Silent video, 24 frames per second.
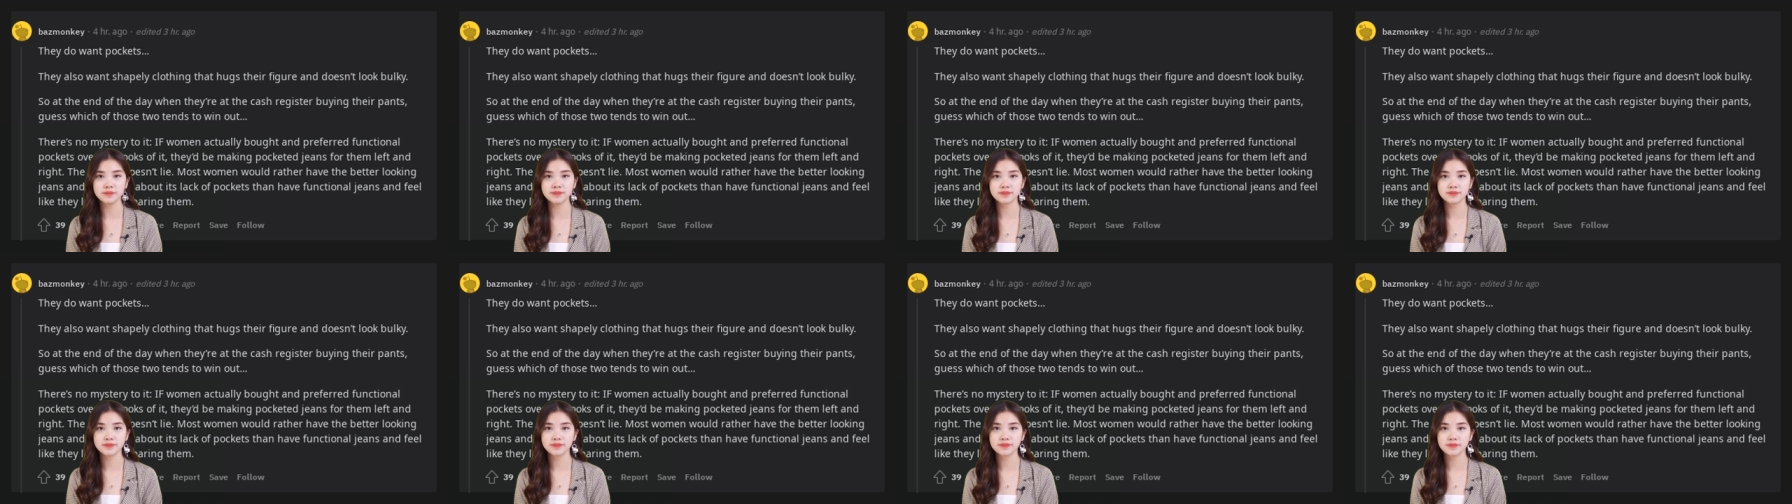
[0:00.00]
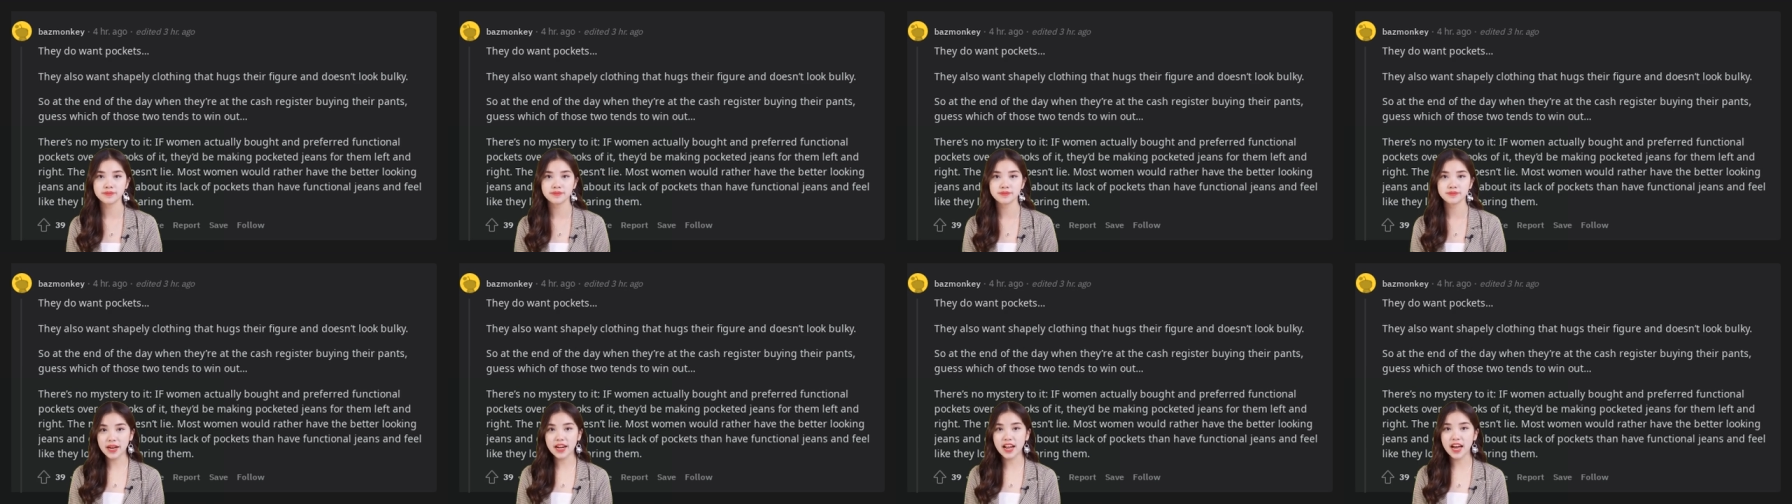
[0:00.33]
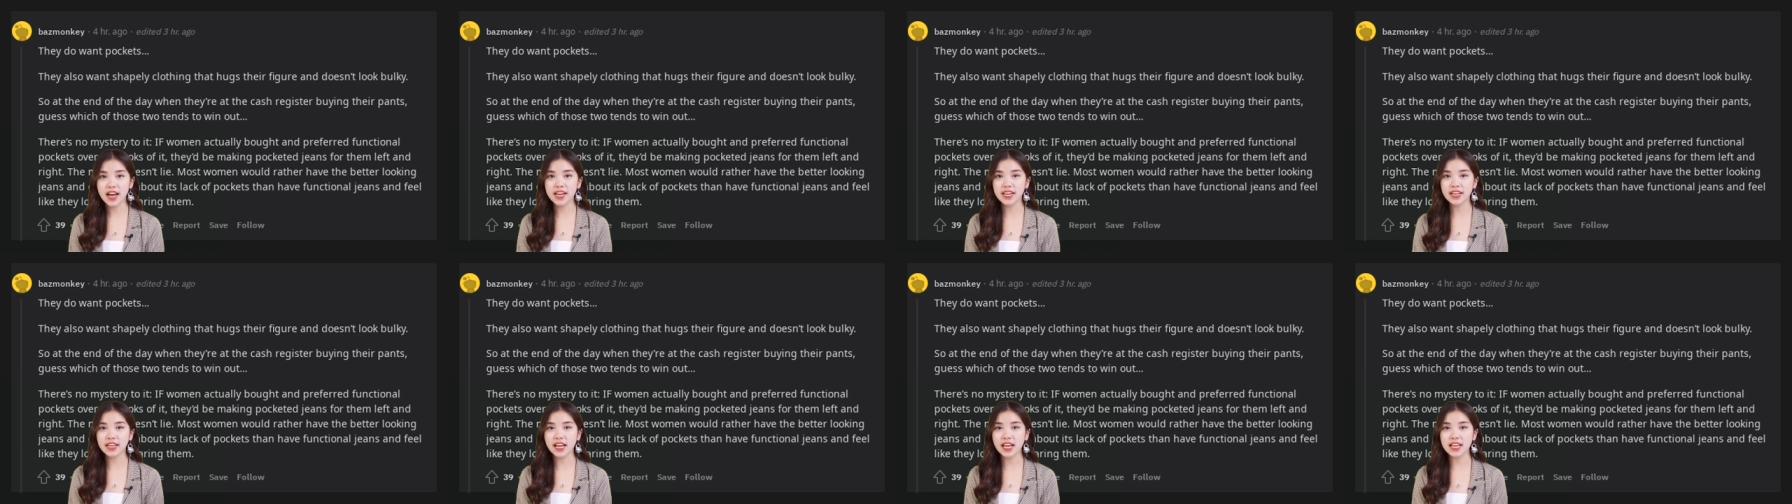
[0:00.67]
also want
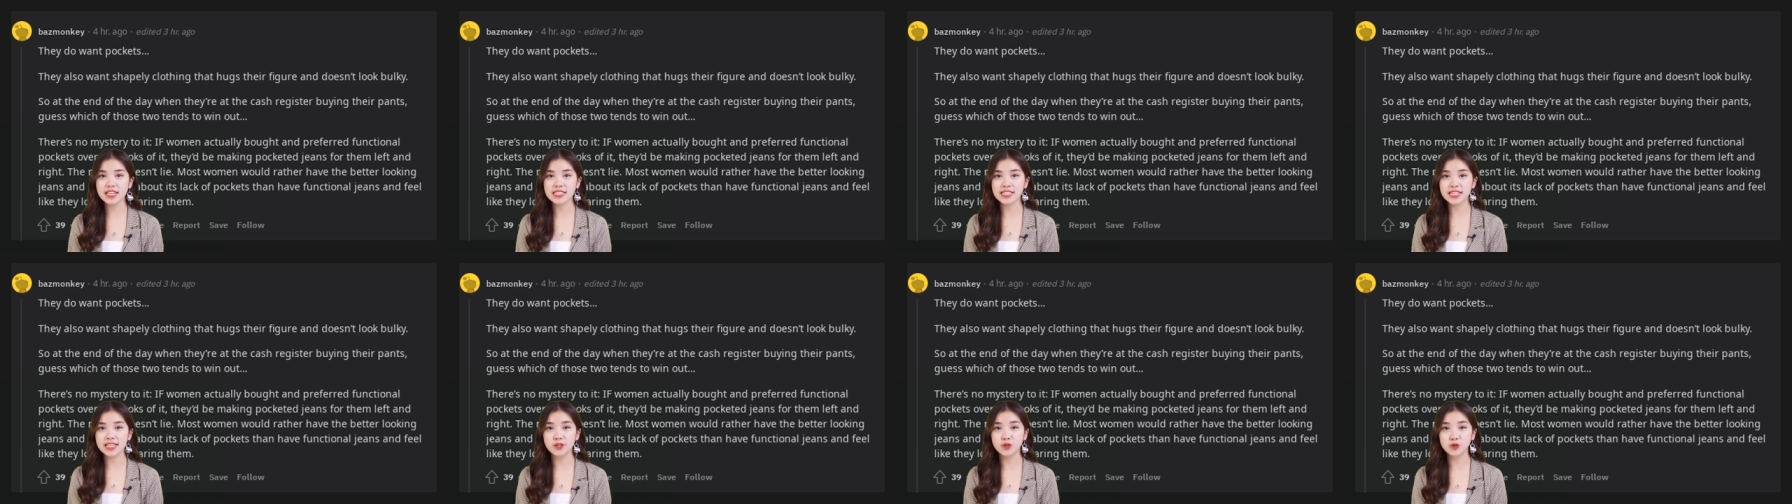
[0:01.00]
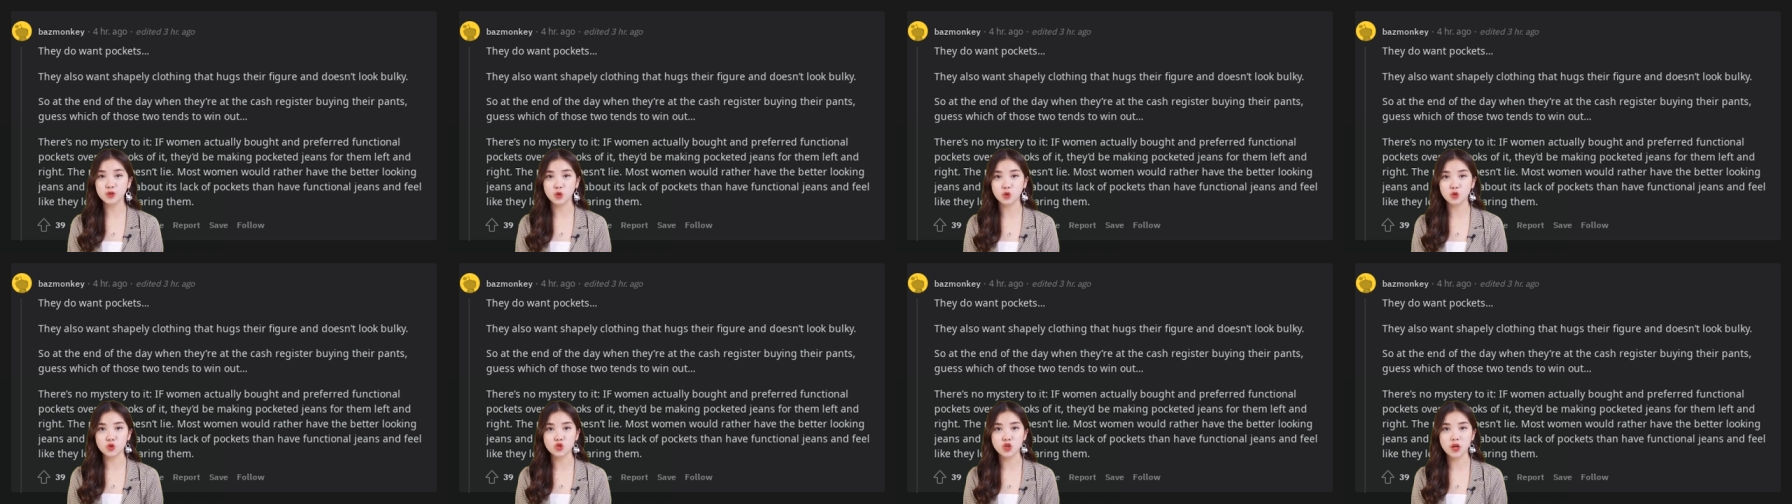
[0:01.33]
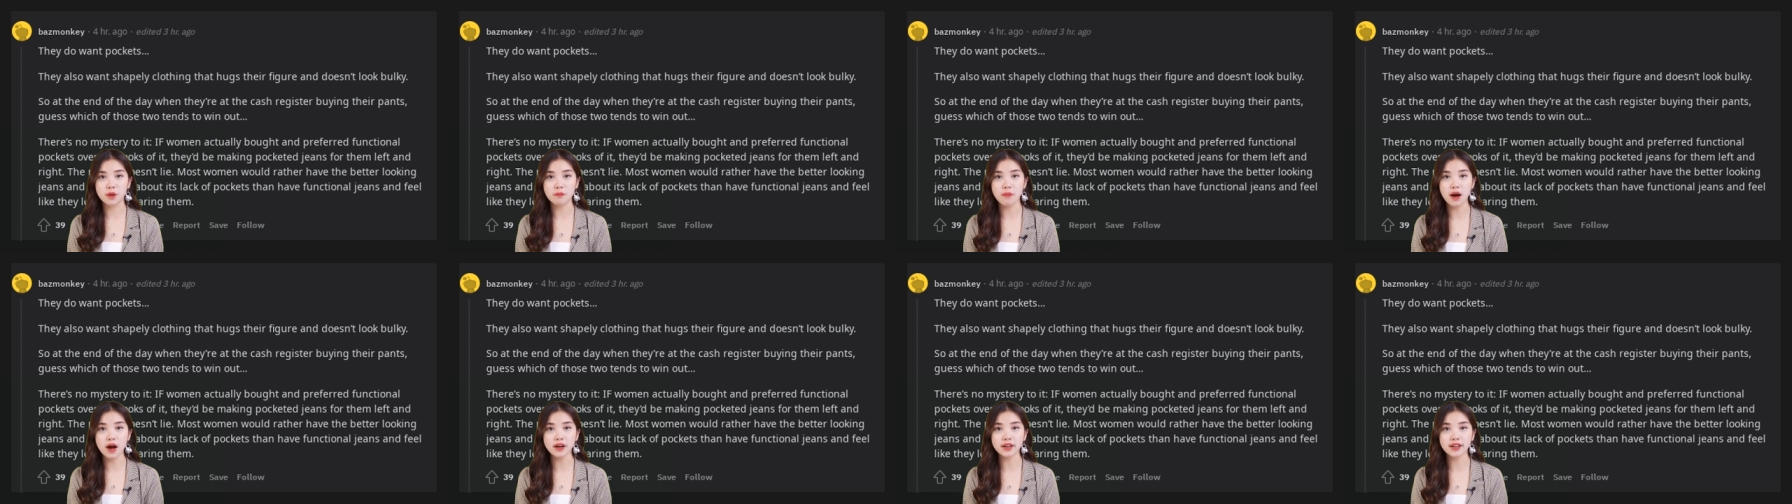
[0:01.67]
shapely
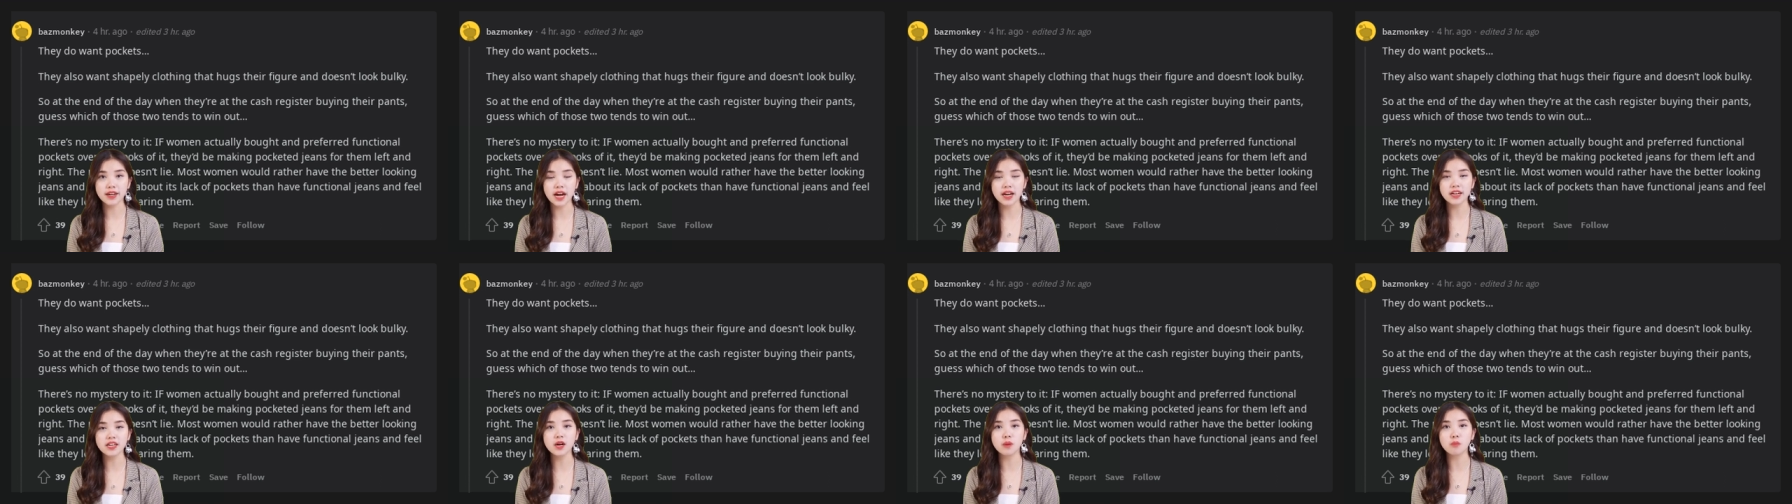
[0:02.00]
clothing that hugs